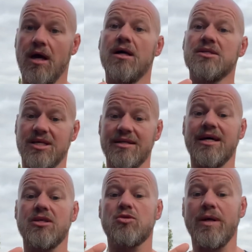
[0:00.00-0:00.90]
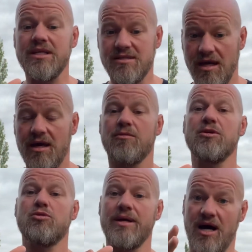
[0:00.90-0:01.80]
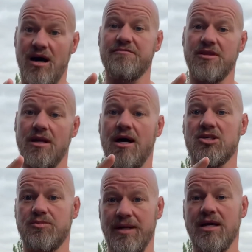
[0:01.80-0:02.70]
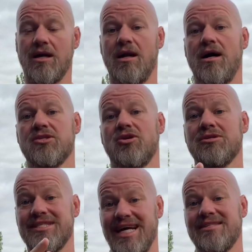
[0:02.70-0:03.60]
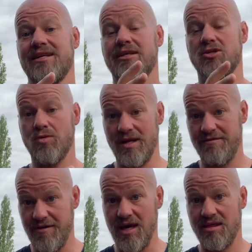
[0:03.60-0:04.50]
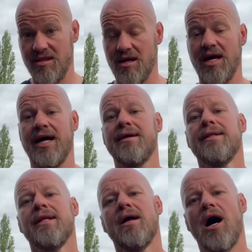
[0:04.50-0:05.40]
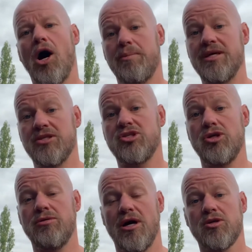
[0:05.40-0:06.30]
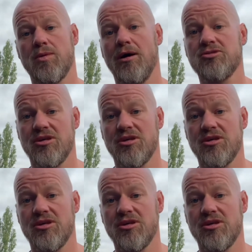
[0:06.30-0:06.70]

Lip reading: Sunday the 26th, which will be after the last spinning class on Saturday the 25th, okay, I'll be at the studio as well.